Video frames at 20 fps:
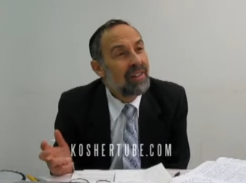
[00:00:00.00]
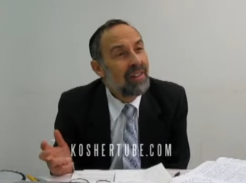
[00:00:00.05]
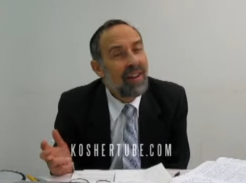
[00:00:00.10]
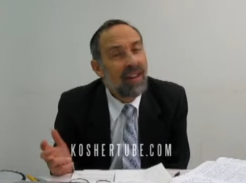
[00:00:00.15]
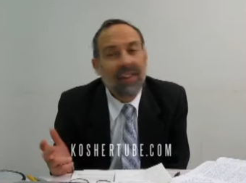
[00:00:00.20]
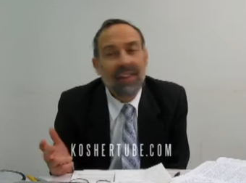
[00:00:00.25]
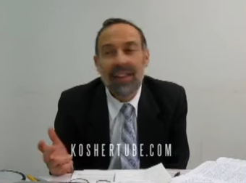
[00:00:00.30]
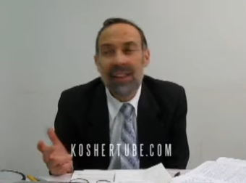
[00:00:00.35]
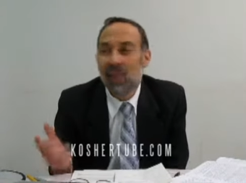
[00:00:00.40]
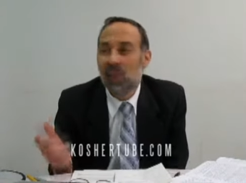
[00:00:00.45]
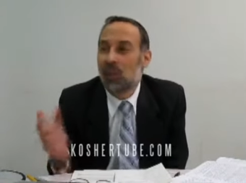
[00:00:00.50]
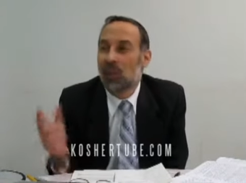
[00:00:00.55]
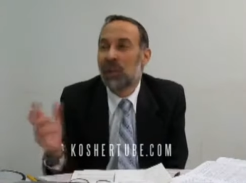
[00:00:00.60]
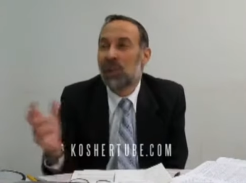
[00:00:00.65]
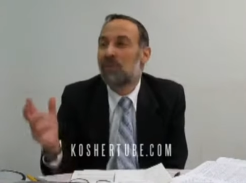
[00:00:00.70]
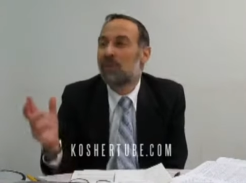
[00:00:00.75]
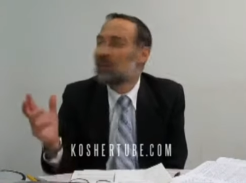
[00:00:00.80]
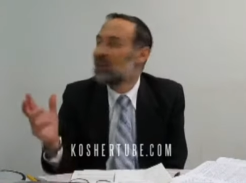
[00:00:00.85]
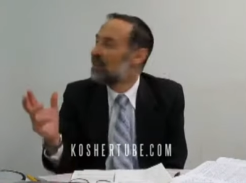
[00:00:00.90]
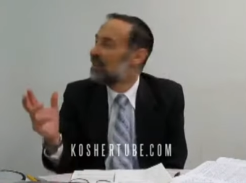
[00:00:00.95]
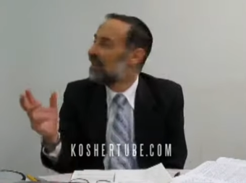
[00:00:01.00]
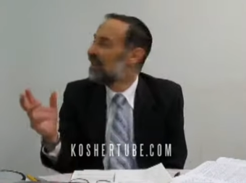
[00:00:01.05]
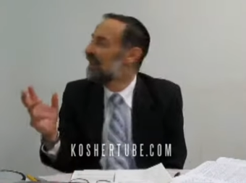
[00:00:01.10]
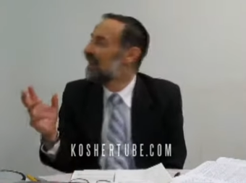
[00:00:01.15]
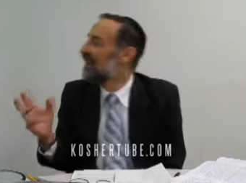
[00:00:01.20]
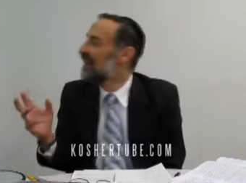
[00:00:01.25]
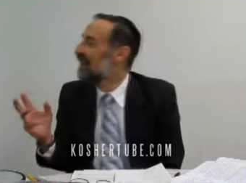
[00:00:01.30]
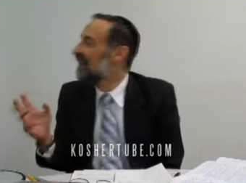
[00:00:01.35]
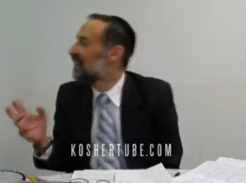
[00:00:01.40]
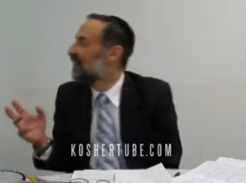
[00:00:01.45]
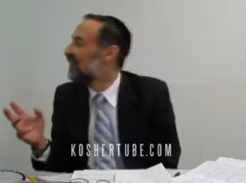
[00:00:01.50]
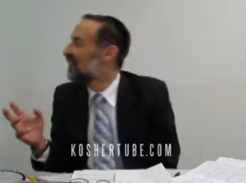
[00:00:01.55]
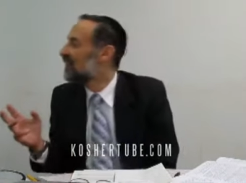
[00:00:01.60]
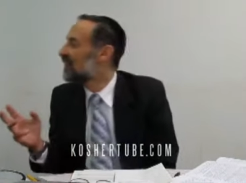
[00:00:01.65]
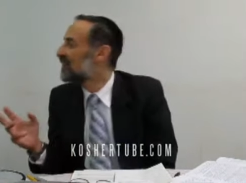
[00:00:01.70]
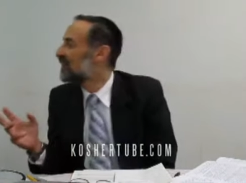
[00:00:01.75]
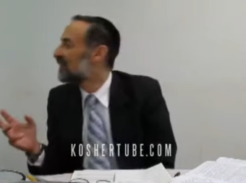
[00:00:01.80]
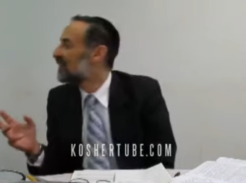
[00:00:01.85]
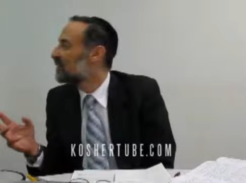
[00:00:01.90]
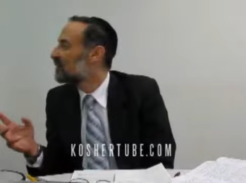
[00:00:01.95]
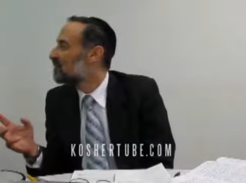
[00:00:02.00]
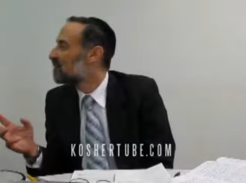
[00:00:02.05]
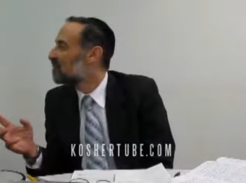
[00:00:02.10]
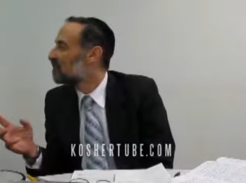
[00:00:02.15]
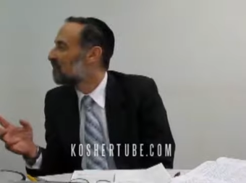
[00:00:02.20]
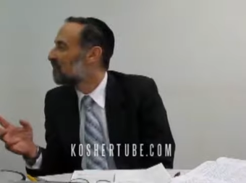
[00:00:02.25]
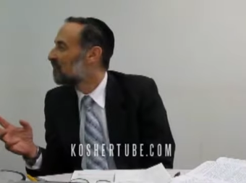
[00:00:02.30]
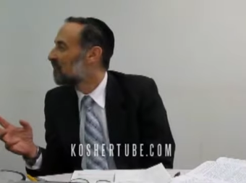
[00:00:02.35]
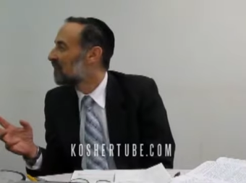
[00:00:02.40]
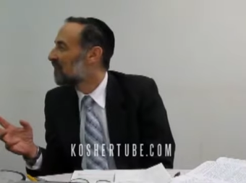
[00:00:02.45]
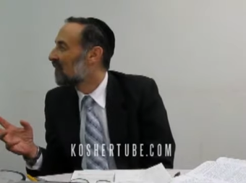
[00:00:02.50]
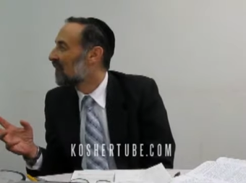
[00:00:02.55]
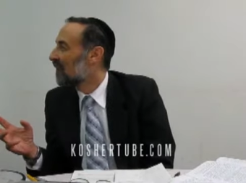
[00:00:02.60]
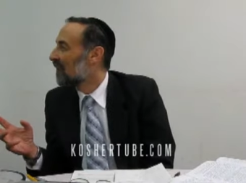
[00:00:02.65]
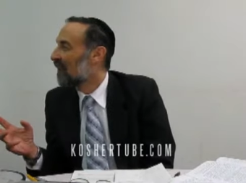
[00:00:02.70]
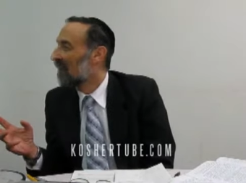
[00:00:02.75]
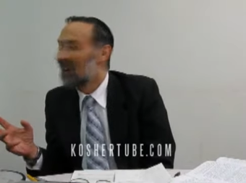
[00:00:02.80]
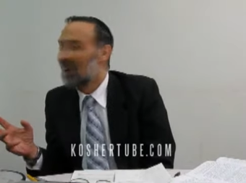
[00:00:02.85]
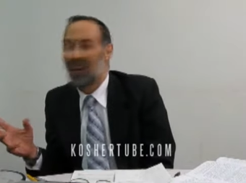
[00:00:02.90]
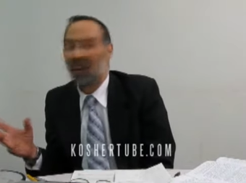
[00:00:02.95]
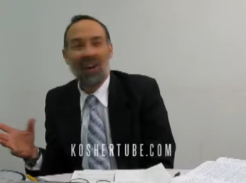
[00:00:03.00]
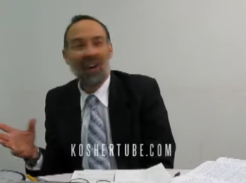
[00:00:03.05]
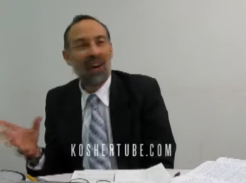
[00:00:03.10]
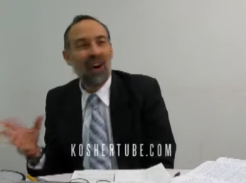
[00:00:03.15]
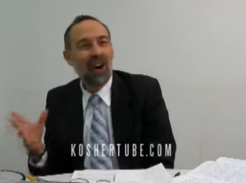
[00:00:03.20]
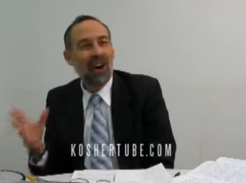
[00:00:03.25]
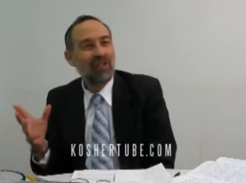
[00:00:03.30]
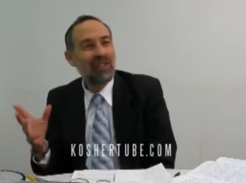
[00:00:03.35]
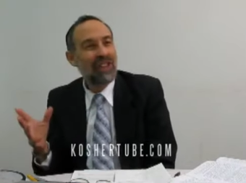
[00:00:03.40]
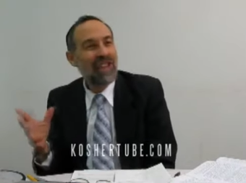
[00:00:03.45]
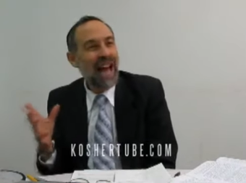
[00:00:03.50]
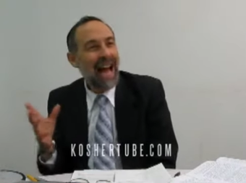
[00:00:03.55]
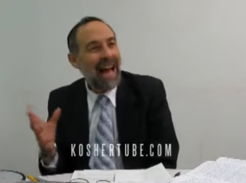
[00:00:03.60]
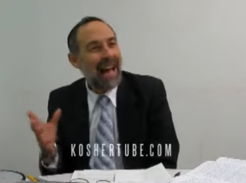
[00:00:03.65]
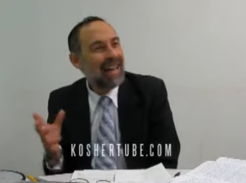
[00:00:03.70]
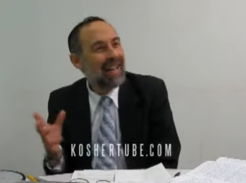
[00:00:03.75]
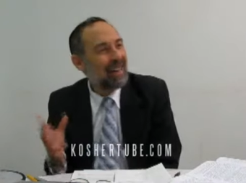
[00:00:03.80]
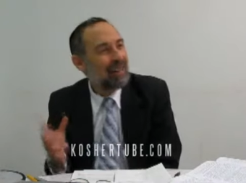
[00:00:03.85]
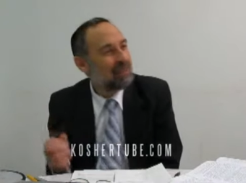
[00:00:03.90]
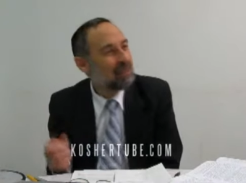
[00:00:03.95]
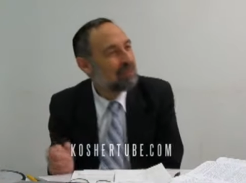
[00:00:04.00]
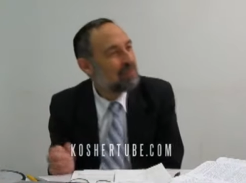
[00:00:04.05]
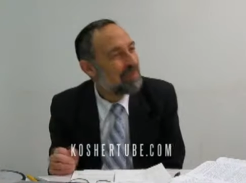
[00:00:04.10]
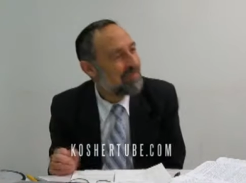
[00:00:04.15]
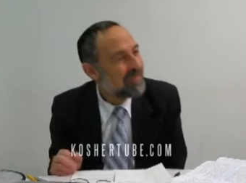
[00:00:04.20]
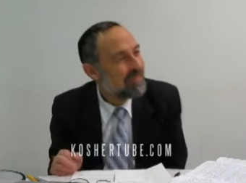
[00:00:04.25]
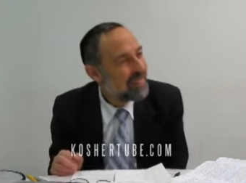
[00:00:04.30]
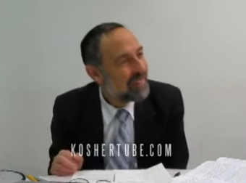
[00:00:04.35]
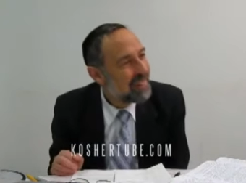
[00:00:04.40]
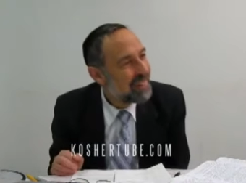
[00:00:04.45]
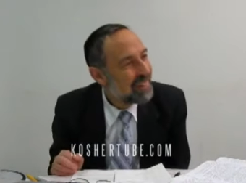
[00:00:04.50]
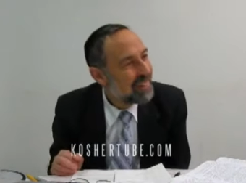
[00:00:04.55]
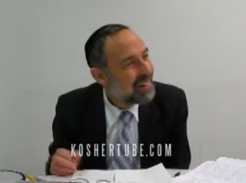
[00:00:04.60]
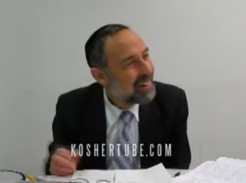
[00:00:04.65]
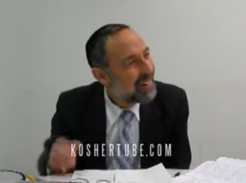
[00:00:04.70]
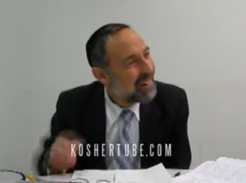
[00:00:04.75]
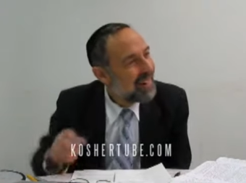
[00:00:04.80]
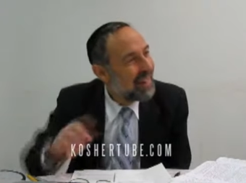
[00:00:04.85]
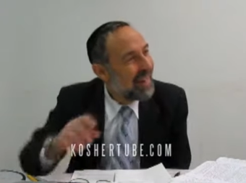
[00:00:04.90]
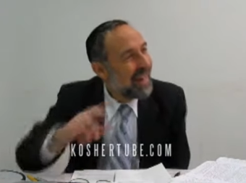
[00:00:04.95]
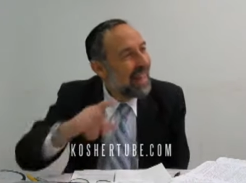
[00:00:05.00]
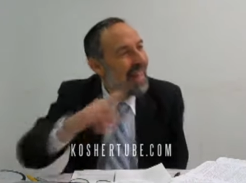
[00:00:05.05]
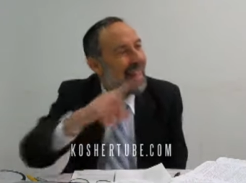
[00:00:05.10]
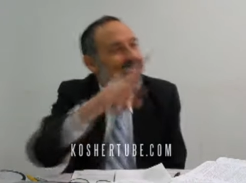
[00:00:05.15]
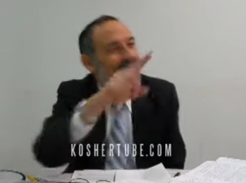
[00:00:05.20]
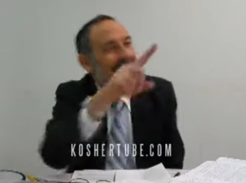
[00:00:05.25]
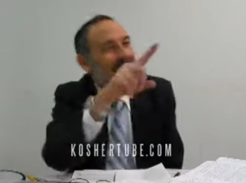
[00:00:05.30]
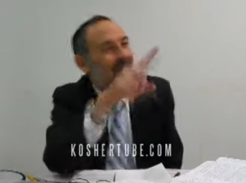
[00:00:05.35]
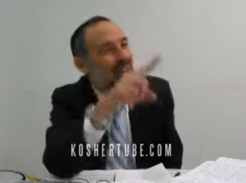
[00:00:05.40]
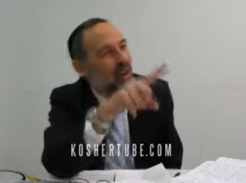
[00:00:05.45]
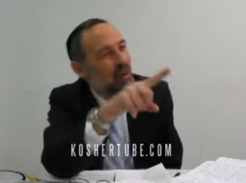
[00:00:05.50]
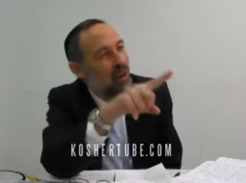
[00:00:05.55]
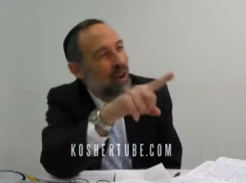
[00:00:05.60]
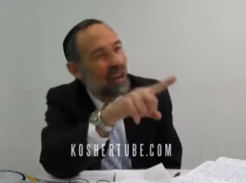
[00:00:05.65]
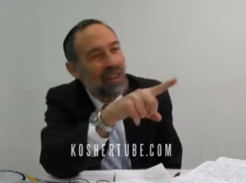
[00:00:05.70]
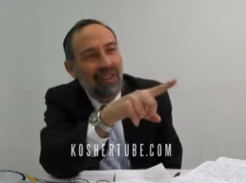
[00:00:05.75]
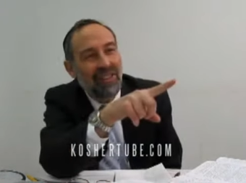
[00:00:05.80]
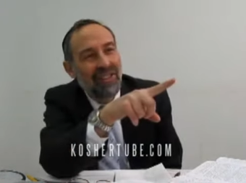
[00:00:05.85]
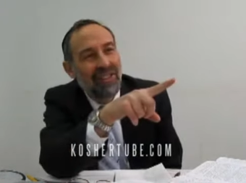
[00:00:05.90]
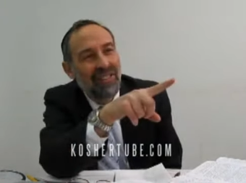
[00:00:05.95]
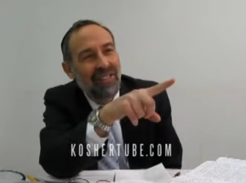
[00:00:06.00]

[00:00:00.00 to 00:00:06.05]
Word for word: And let's whisper into the ears of the Achim, hey, you know what?